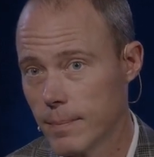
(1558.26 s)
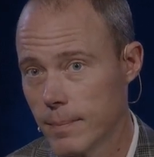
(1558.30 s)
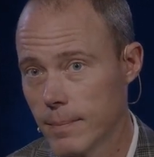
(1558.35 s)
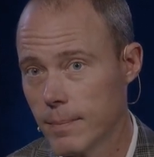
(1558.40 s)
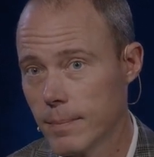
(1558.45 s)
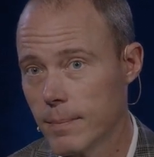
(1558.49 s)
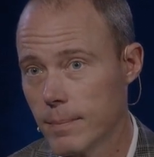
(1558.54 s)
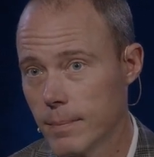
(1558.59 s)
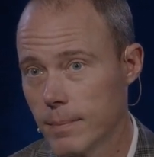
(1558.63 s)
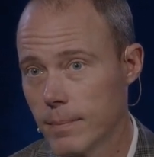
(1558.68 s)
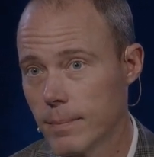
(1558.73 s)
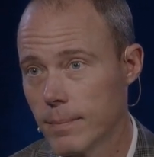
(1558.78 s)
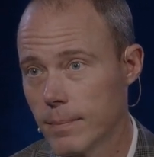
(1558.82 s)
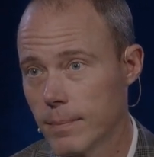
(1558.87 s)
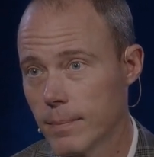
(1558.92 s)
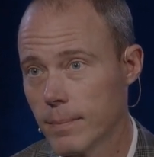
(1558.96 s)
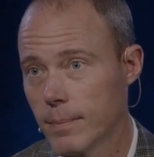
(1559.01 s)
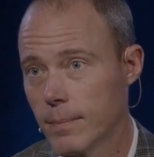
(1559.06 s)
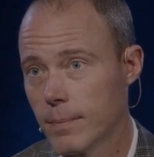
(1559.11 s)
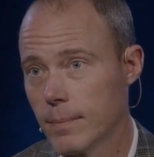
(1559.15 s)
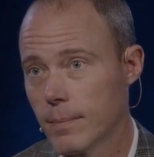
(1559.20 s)

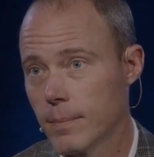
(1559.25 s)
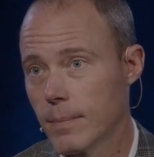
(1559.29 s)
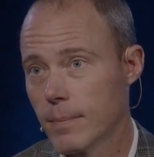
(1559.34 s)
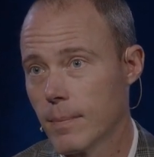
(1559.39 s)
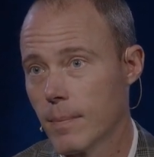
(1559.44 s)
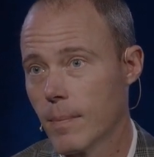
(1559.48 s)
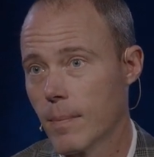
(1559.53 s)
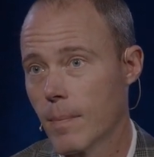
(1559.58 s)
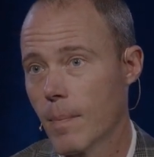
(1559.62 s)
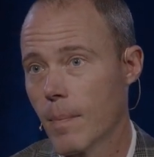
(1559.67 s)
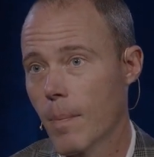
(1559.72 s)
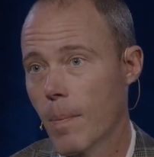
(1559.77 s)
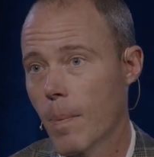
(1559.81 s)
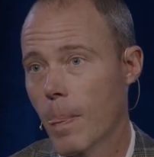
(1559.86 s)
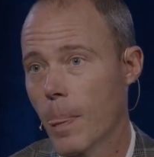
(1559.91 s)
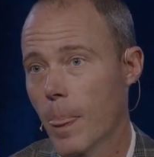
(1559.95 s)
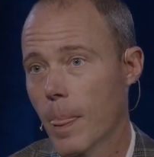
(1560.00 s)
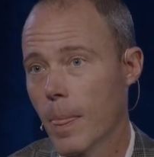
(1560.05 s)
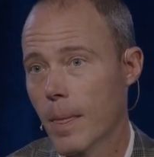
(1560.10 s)
Nothing is said.